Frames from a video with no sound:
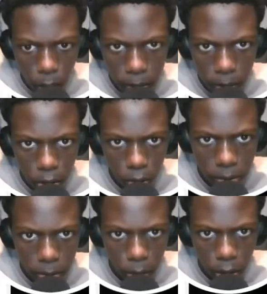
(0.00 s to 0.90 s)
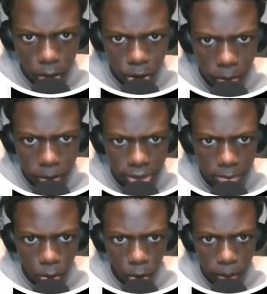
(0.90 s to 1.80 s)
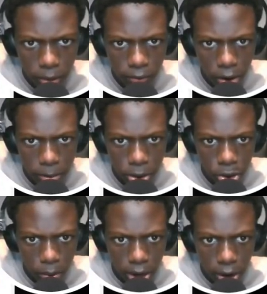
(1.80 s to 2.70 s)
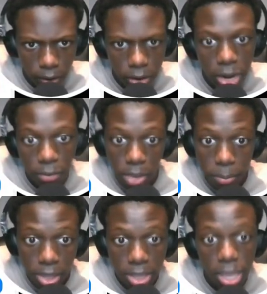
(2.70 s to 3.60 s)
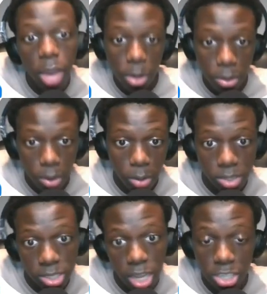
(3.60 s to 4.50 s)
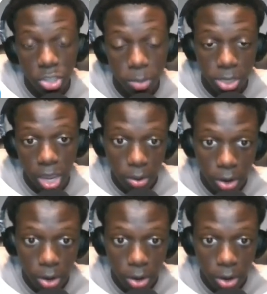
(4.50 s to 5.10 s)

do you keep ignoring me? Why are you always so mean to me? Well, you're being very immature right now. Fine, if you're gonna be like that, I don't need you anywhere. Todd is so much hotter